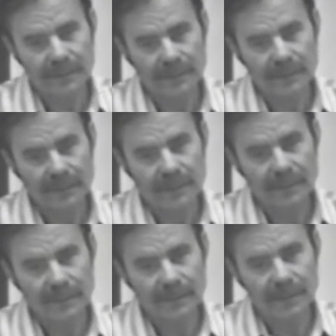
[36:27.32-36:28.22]
check the
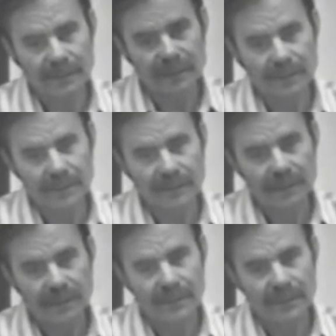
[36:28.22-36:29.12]
samples that already
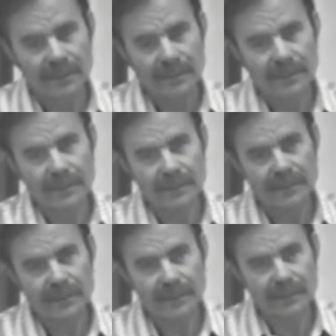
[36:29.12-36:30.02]
went out or the first